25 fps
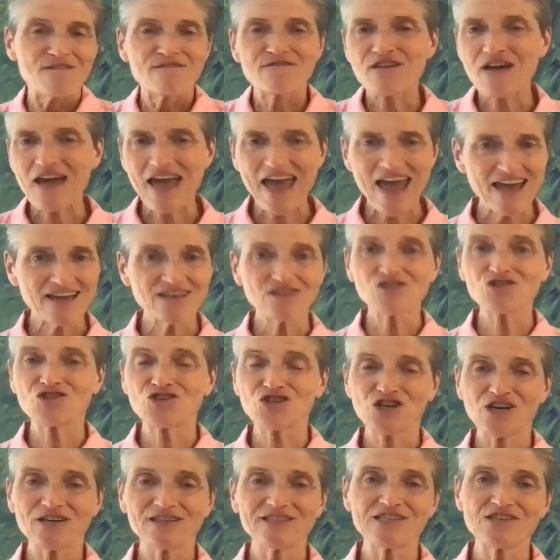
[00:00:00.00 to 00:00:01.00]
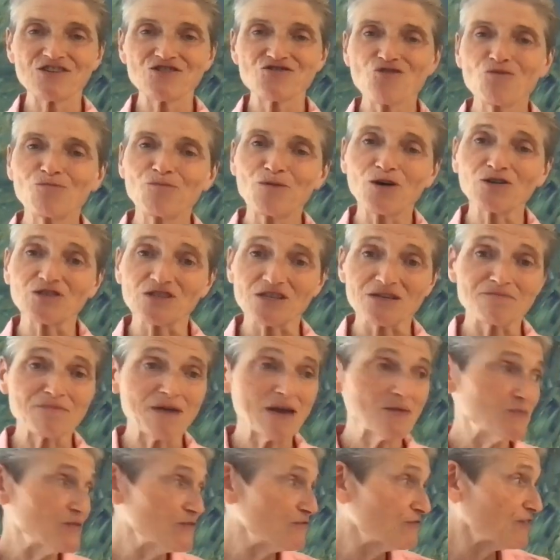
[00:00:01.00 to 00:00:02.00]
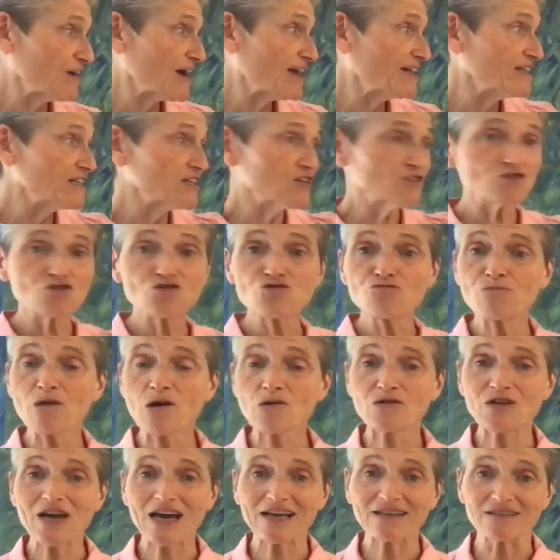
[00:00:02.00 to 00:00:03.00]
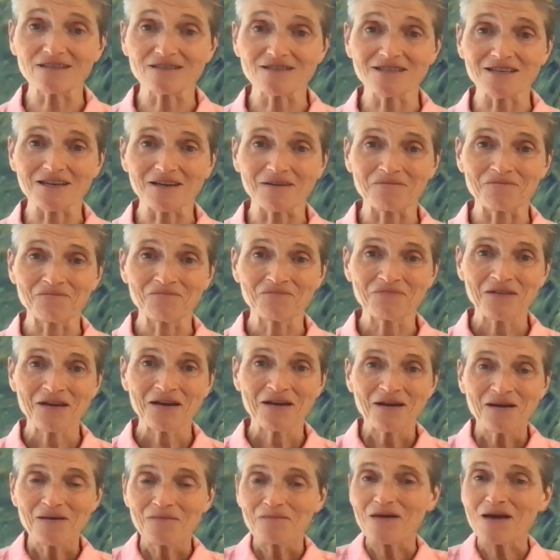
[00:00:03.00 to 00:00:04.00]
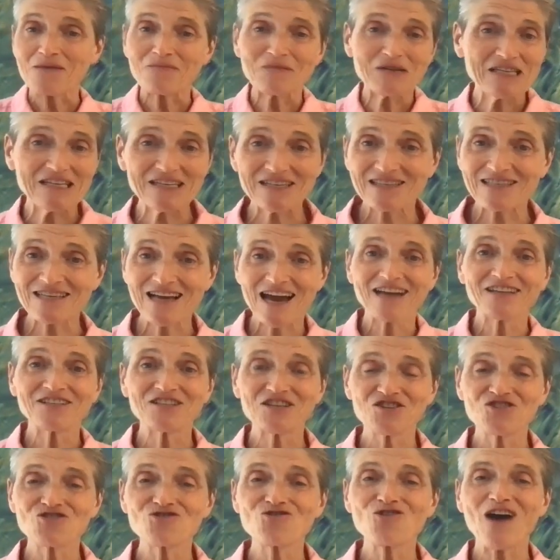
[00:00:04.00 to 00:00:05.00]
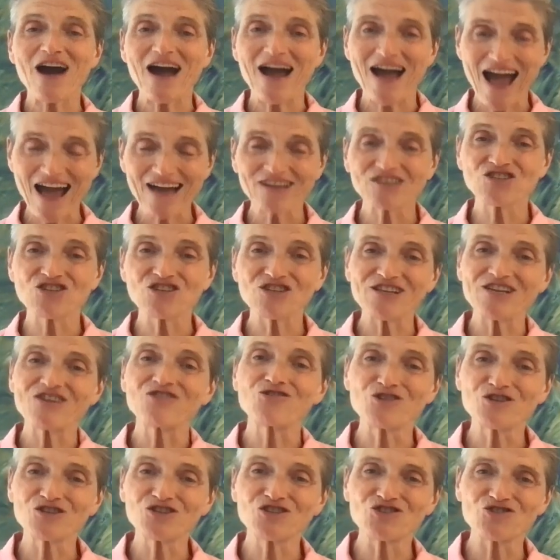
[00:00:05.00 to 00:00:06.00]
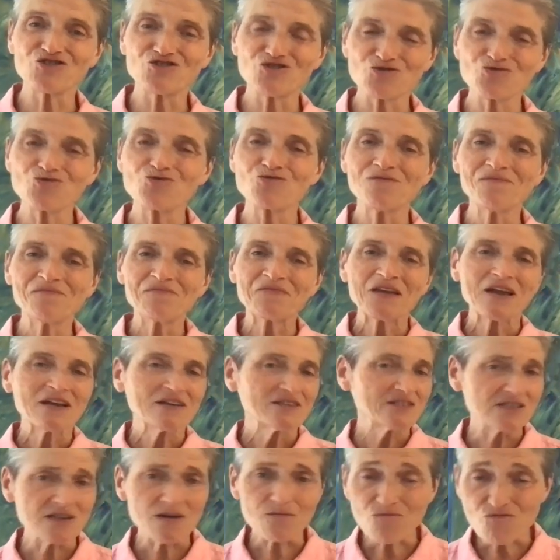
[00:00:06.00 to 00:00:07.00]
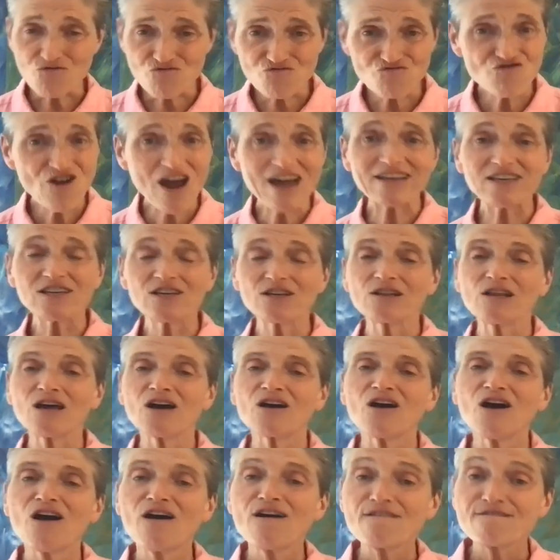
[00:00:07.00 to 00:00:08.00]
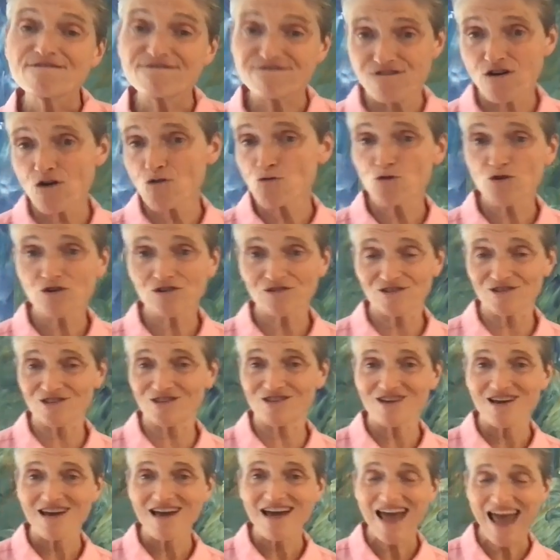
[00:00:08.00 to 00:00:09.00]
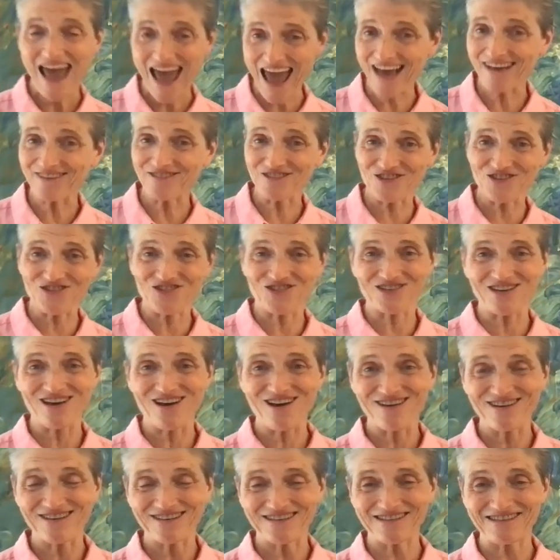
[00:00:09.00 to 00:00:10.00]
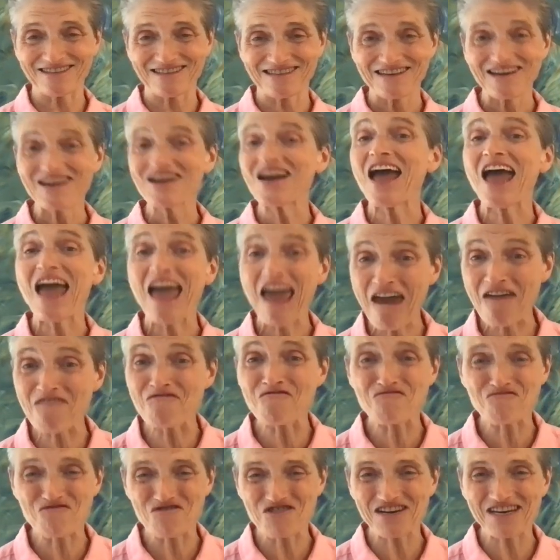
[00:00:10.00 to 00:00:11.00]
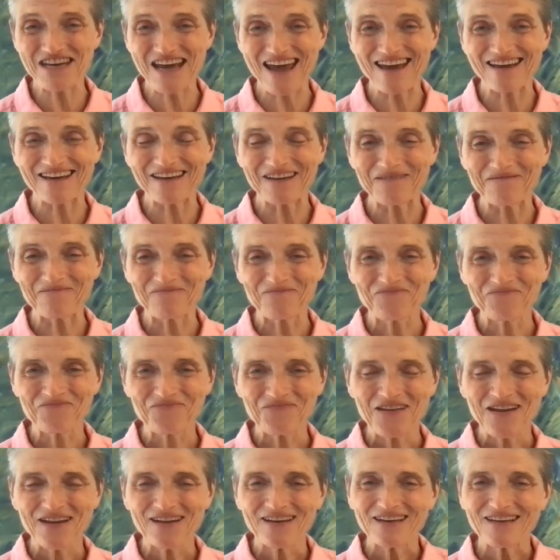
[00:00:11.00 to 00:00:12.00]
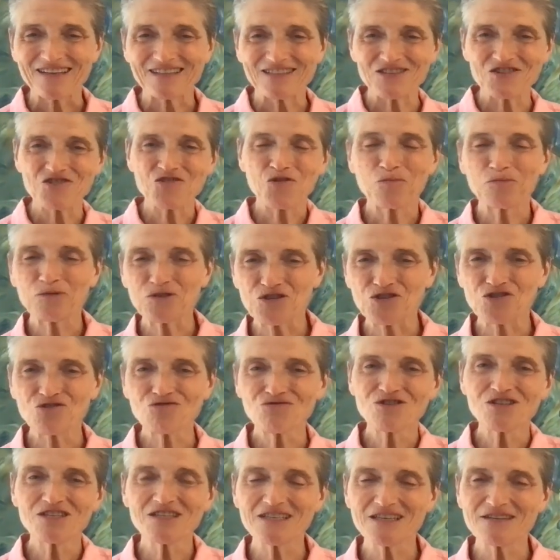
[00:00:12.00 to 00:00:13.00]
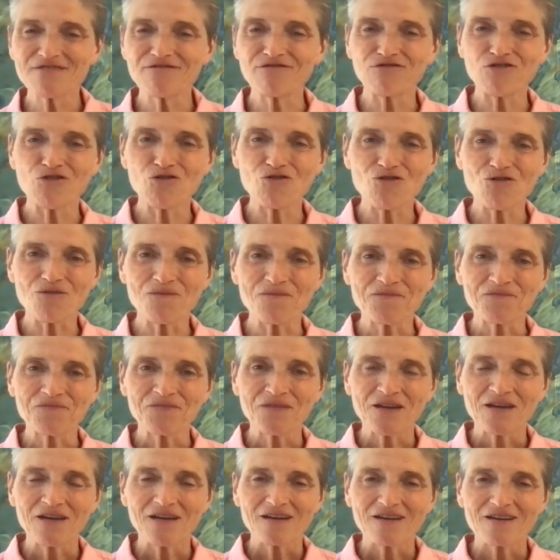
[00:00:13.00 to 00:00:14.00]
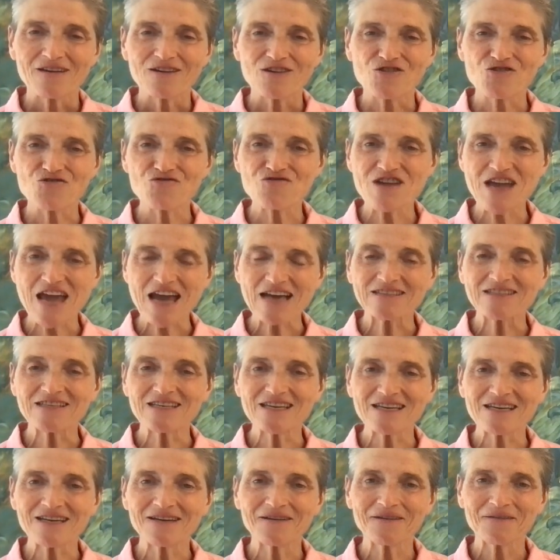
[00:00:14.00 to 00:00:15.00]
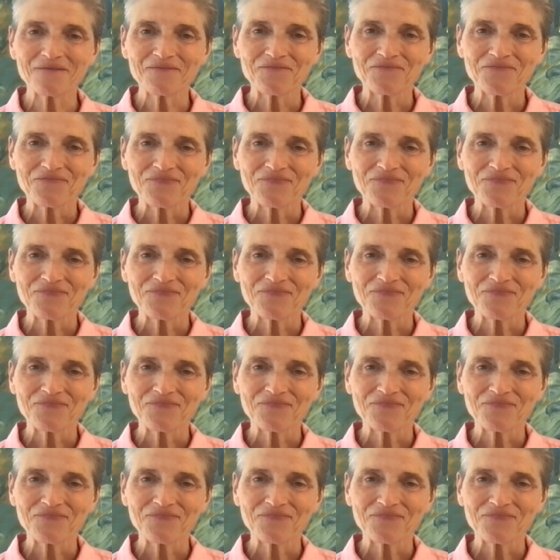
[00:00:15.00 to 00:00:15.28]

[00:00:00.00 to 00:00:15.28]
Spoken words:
for energizing your body, maybe finding a new modality, maybe deciding you're actually going to do some regular focused exercise every day. It's an opportunity for creating